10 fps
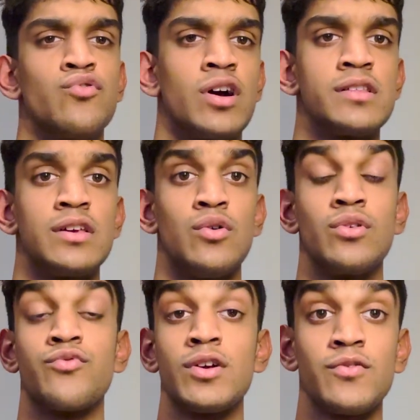writing on the
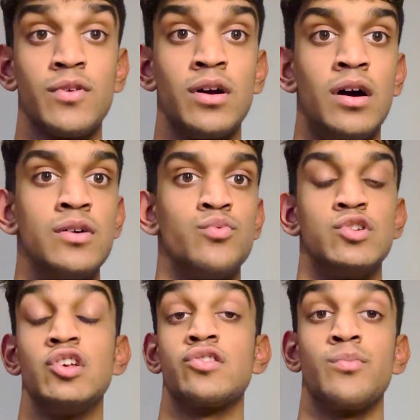front of the card, which
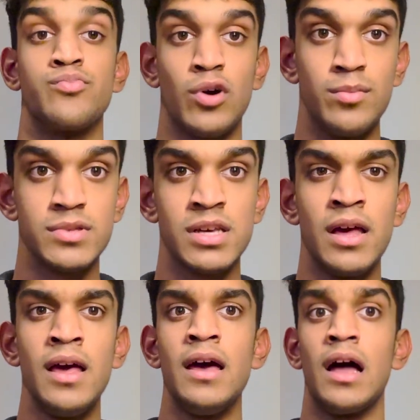is the prompt,
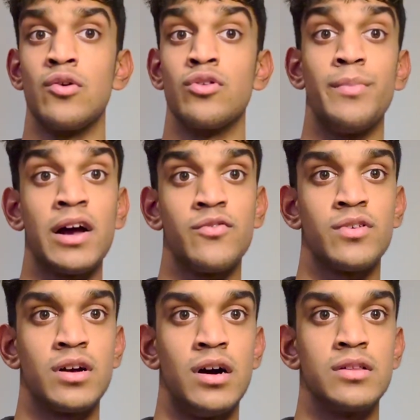and on the back of the
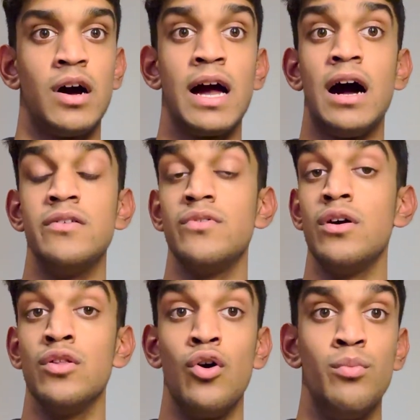card, I have a
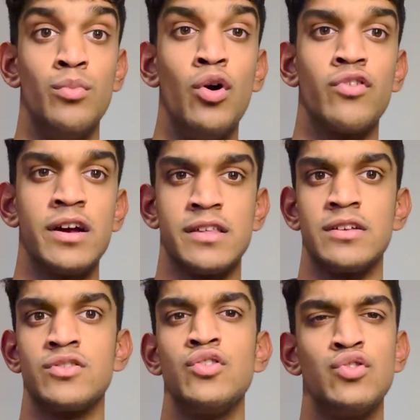lot more writing
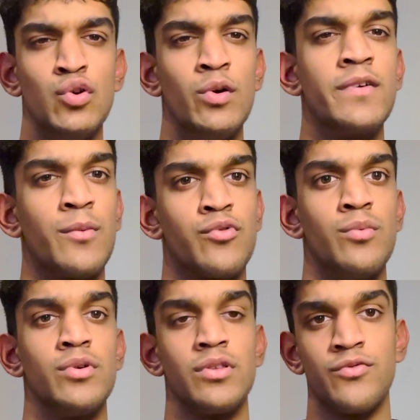to do with that
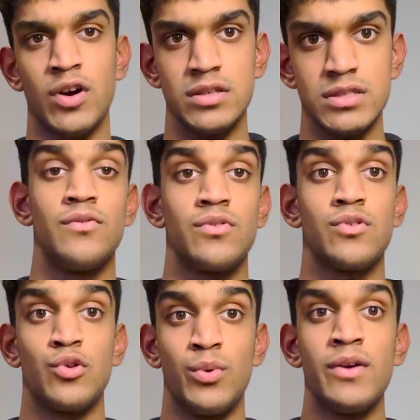prompt on the front. So
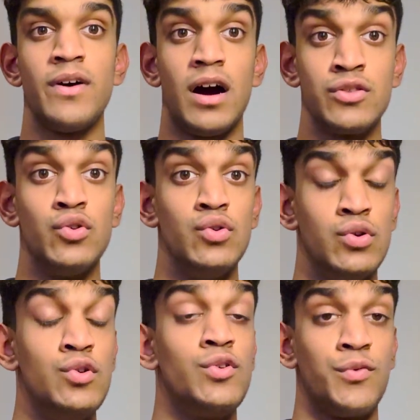the way that I do
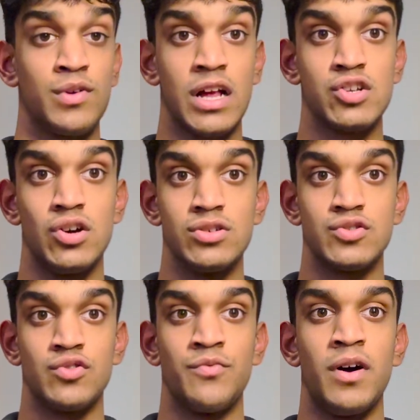use these flashcards to
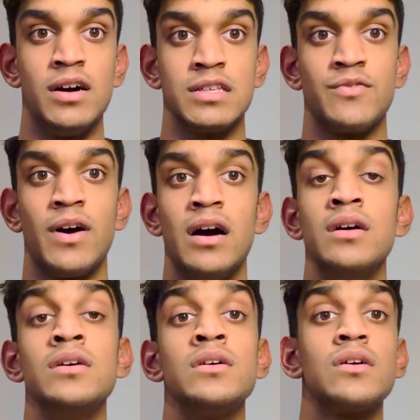revise is that
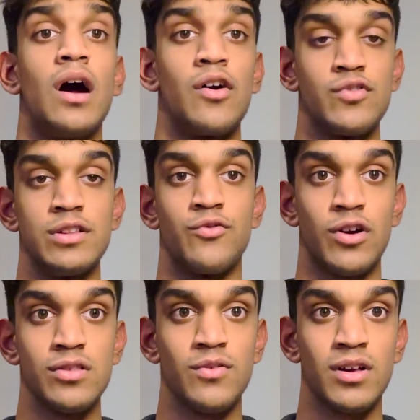I read the
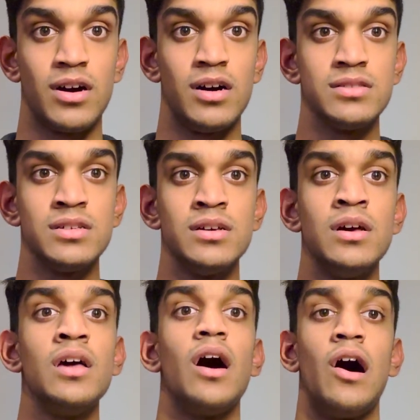front of the card,
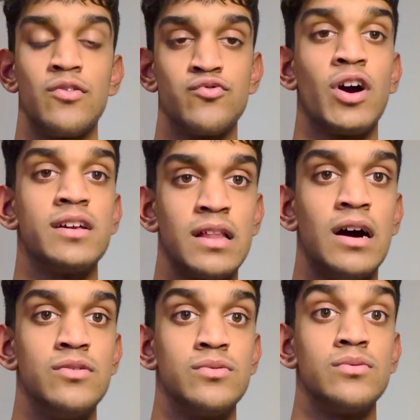
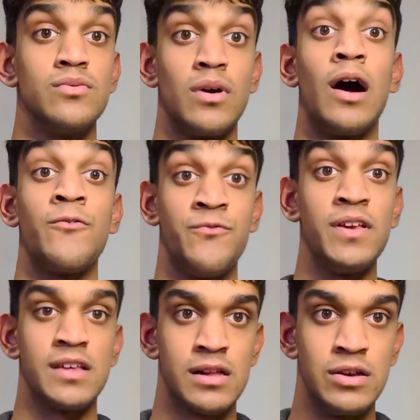I
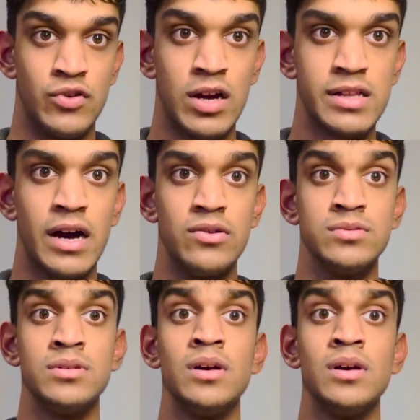physically write down